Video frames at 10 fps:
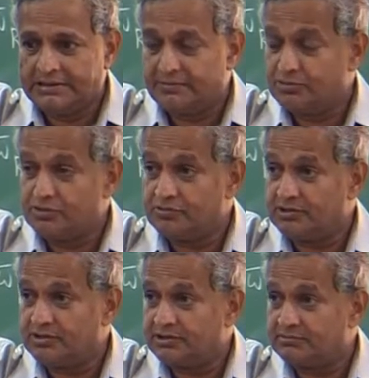that means
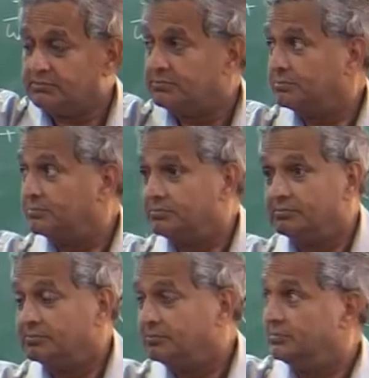your
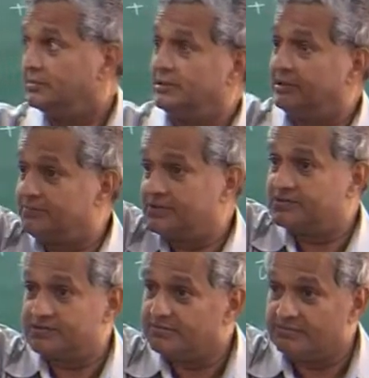lift
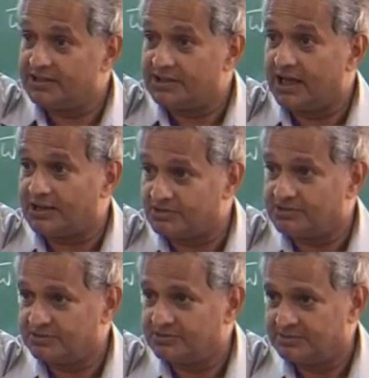is very
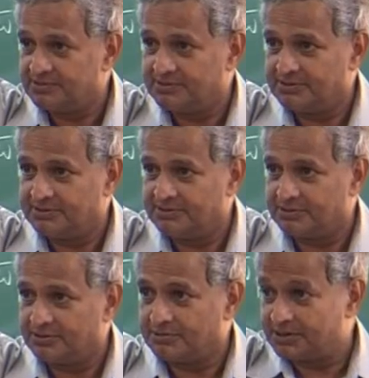large,
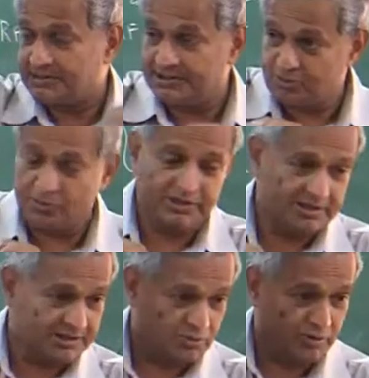okay, because that is why
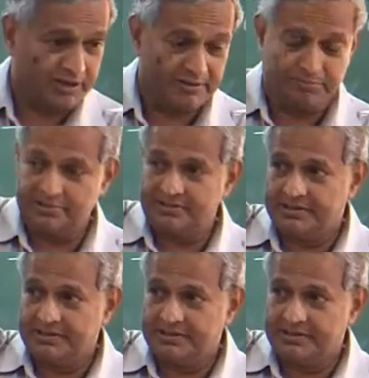it is going up.